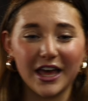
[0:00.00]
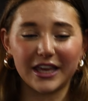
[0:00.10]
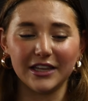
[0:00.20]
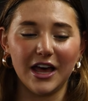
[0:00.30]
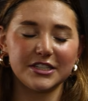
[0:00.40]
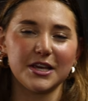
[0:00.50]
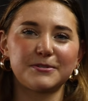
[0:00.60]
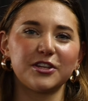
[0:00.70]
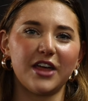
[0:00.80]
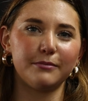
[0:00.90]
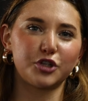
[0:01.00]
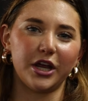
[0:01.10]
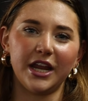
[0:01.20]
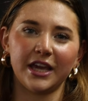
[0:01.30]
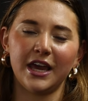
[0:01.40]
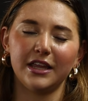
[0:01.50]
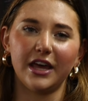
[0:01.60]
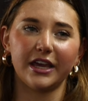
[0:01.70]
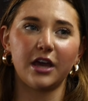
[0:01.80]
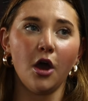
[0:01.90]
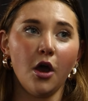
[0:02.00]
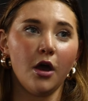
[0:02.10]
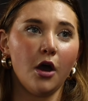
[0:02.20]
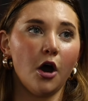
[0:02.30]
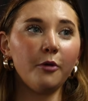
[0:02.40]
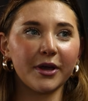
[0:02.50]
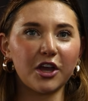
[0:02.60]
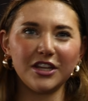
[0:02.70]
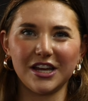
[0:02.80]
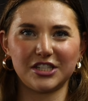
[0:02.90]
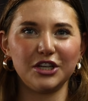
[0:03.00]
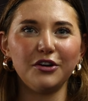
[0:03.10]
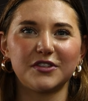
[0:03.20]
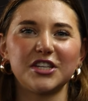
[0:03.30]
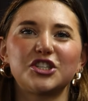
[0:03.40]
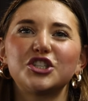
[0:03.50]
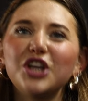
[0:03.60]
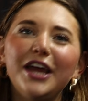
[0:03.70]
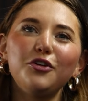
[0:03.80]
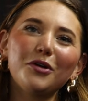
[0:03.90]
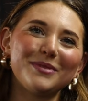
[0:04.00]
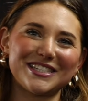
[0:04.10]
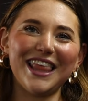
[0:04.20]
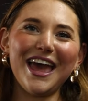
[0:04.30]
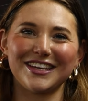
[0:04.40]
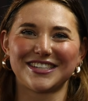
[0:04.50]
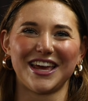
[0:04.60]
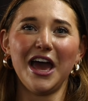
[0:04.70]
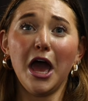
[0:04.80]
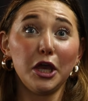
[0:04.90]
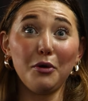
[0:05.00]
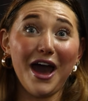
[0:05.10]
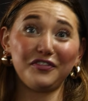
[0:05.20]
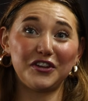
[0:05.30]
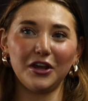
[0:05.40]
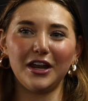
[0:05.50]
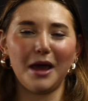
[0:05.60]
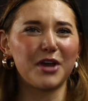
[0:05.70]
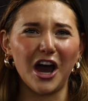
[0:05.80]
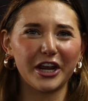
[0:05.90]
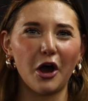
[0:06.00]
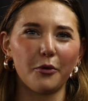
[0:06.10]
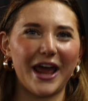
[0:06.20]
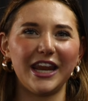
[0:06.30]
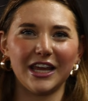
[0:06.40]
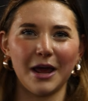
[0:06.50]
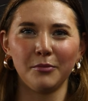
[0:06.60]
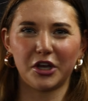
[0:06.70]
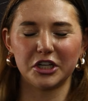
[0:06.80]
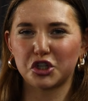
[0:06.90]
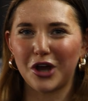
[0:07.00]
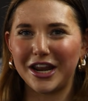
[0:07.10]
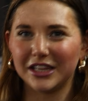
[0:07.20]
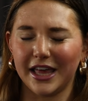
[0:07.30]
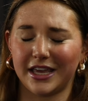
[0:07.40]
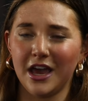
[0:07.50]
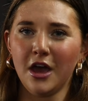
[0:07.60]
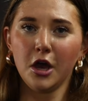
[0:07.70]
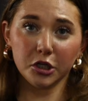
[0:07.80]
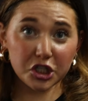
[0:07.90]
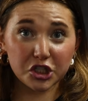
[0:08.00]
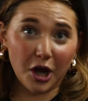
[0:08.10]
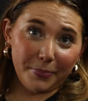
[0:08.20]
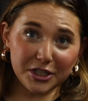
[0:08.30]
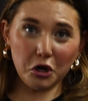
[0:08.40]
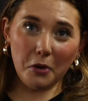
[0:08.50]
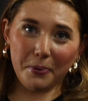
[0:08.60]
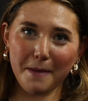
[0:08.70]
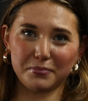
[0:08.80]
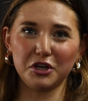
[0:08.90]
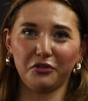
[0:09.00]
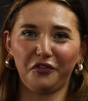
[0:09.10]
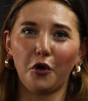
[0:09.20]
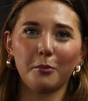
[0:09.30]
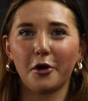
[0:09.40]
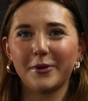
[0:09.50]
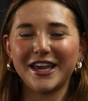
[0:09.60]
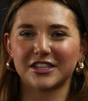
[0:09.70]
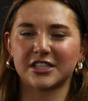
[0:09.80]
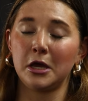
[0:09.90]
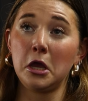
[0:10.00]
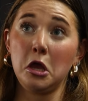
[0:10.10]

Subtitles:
like it lines up so that I'm training and like, oh my goodness, you have such ginormous legs. You have to, and I'm cutting already and I'm looking shredded. Like just jump into a prep, do 4 more weeks.